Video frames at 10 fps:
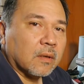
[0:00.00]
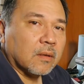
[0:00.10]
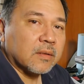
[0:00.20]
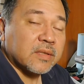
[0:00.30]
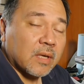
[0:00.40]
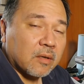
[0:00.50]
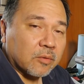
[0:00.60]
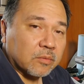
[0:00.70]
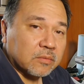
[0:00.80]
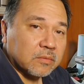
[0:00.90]

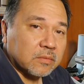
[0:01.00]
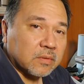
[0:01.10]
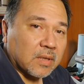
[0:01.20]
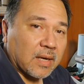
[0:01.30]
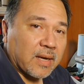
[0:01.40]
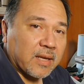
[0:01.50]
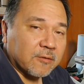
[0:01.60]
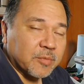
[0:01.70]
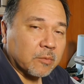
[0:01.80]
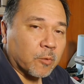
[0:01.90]
So, I
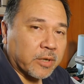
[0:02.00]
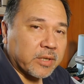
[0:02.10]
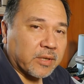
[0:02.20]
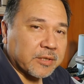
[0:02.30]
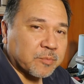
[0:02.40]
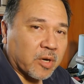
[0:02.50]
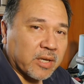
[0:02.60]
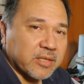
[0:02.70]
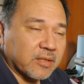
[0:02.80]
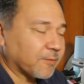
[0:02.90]
have been working on this
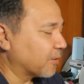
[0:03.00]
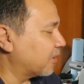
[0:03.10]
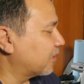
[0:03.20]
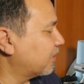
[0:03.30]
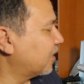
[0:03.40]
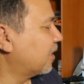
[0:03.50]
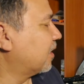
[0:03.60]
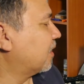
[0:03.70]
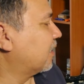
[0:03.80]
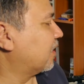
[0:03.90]
project for
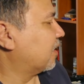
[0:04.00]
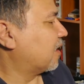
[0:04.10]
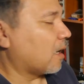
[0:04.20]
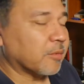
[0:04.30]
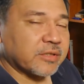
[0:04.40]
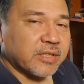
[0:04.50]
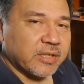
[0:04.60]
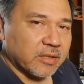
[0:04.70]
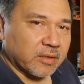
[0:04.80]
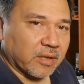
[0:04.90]
almost a
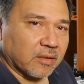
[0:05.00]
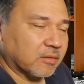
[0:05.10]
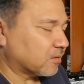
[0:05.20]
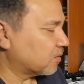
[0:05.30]
year now.